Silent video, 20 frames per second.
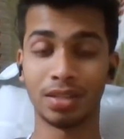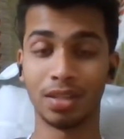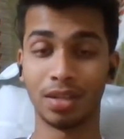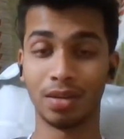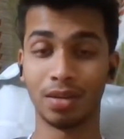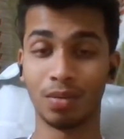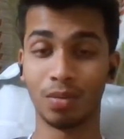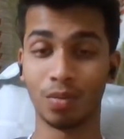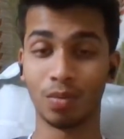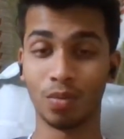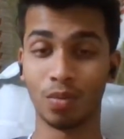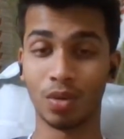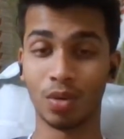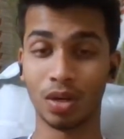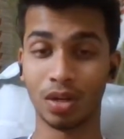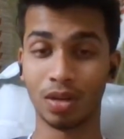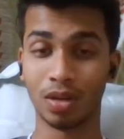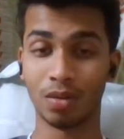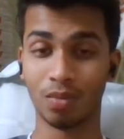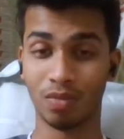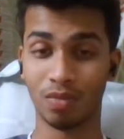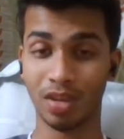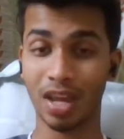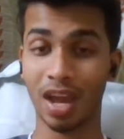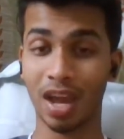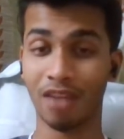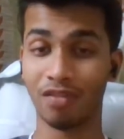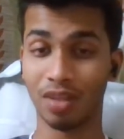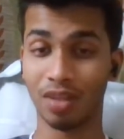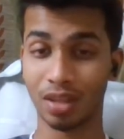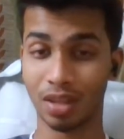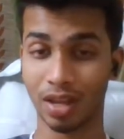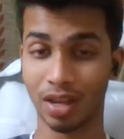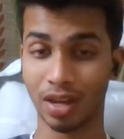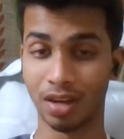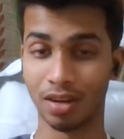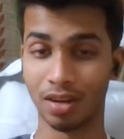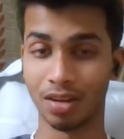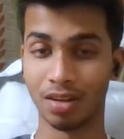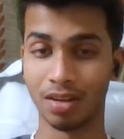than what we have designed.